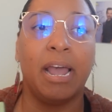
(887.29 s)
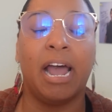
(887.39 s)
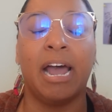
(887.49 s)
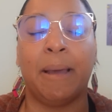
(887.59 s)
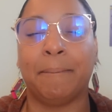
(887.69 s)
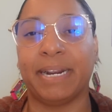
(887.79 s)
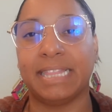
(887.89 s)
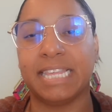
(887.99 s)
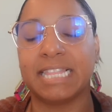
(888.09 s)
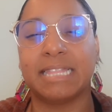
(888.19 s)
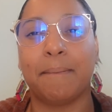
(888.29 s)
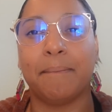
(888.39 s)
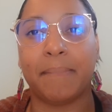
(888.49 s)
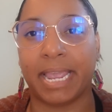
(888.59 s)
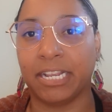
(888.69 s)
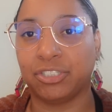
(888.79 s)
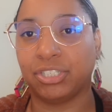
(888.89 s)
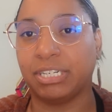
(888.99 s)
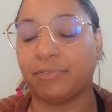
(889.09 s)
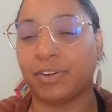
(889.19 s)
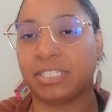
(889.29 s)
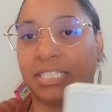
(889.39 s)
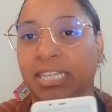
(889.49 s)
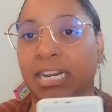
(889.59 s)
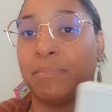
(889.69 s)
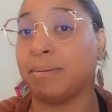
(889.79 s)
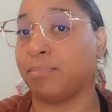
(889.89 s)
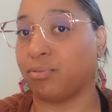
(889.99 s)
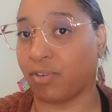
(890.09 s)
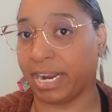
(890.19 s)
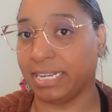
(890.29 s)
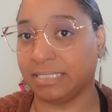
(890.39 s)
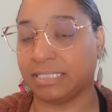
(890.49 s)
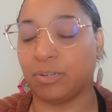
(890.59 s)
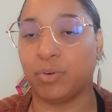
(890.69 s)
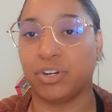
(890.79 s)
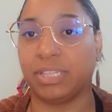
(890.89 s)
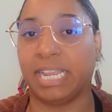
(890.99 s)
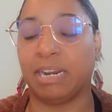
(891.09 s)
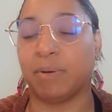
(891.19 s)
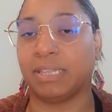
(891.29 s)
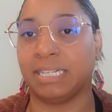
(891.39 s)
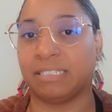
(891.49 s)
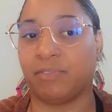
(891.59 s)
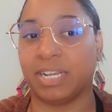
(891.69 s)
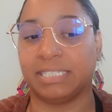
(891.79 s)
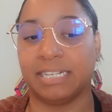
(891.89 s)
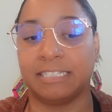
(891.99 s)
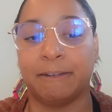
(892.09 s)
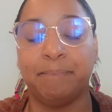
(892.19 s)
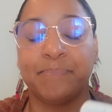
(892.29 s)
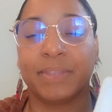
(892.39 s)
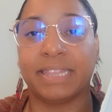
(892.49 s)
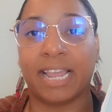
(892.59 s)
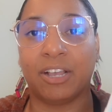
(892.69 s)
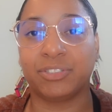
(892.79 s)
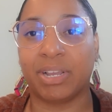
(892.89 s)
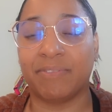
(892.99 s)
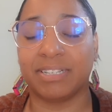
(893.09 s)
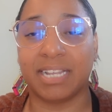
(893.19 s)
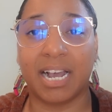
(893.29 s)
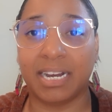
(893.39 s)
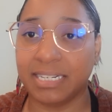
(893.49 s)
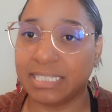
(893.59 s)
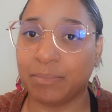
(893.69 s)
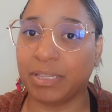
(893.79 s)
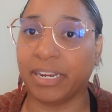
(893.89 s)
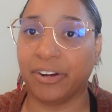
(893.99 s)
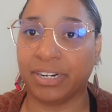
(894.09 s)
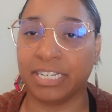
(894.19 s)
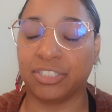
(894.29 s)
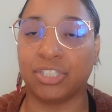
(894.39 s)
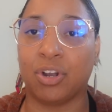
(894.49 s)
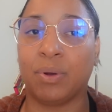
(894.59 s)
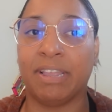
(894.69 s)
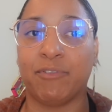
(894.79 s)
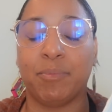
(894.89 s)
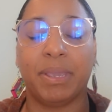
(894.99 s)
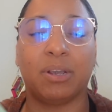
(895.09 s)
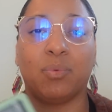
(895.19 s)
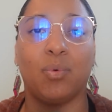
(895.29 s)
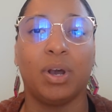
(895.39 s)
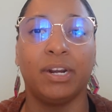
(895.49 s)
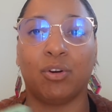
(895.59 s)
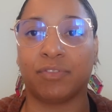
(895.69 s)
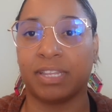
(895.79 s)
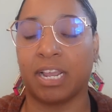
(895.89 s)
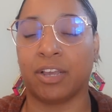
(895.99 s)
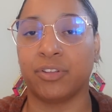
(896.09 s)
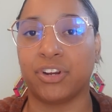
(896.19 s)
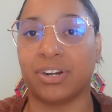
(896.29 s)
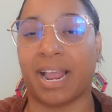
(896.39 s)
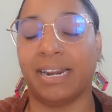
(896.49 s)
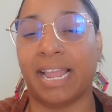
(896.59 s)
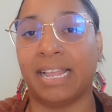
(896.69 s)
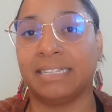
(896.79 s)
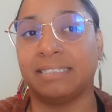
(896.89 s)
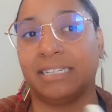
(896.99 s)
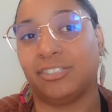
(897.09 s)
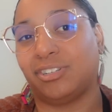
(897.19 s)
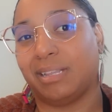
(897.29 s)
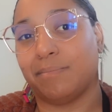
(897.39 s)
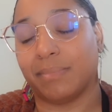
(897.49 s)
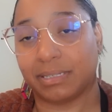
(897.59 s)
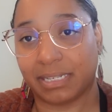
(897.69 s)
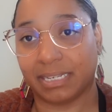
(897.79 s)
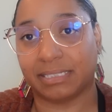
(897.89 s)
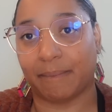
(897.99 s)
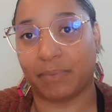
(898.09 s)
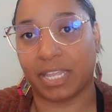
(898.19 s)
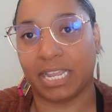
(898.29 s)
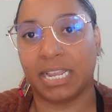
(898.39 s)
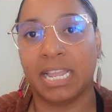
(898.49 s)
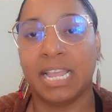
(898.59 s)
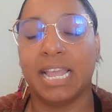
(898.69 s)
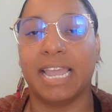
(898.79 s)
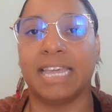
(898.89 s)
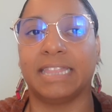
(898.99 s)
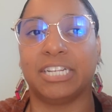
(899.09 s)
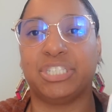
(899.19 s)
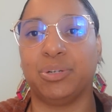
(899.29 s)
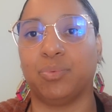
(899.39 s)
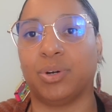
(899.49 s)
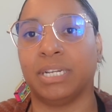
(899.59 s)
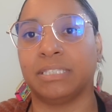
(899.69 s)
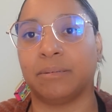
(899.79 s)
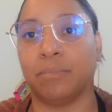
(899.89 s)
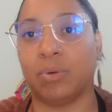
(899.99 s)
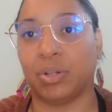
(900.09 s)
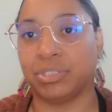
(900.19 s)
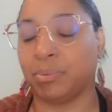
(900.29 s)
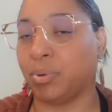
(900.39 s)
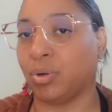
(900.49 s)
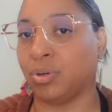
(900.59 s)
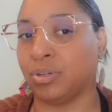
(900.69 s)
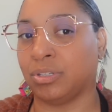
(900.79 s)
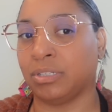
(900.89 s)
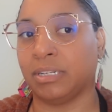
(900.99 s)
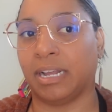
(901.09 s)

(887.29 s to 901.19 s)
But I think the major difference is going to be price when you're thinking about these devices. They also have a ton of similarities. So if you pick one over the other, you're not essentially missing something unless you want multiple